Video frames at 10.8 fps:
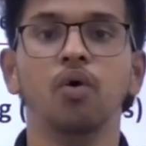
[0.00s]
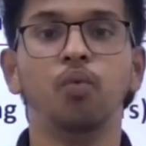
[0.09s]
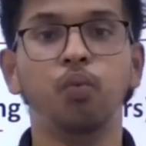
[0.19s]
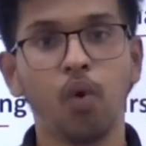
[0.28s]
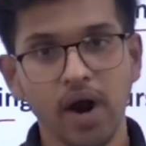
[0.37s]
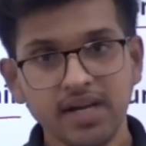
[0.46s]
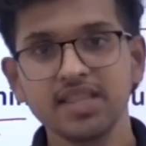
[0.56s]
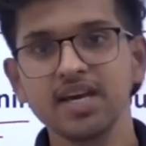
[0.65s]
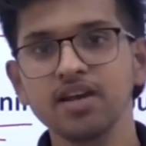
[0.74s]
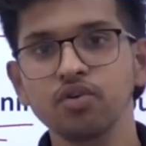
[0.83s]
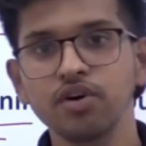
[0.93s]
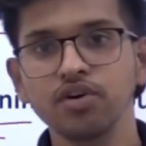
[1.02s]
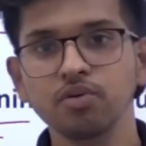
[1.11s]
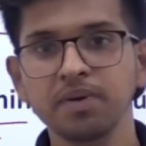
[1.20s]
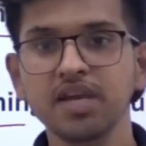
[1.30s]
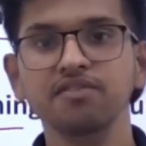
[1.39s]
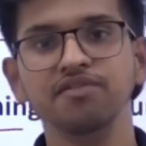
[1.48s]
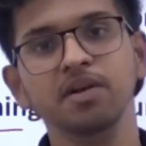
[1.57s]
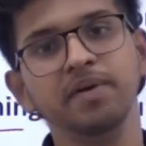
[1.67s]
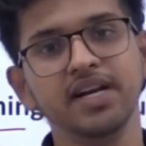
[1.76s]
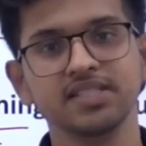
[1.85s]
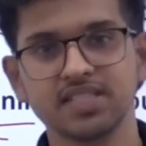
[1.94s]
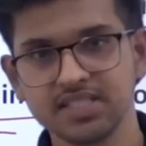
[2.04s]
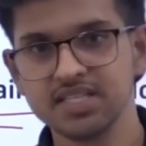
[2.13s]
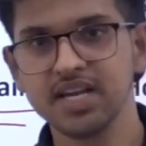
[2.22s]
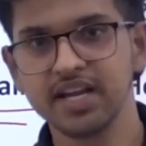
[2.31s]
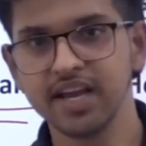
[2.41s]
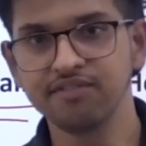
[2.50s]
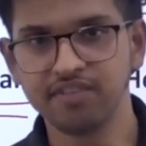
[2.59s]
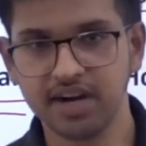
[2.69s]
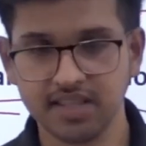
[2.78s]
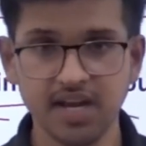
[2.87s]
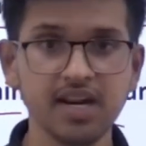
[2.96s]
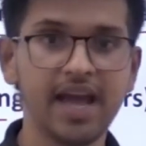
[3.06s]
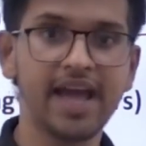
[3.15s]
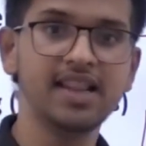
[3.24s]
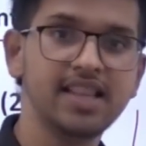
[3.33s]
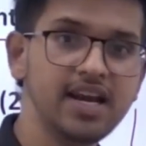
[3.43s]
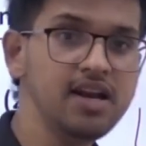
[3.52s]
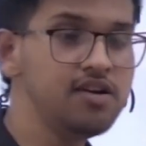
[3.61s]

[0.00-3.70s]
What they are going to be, we'll be discussing again further, and then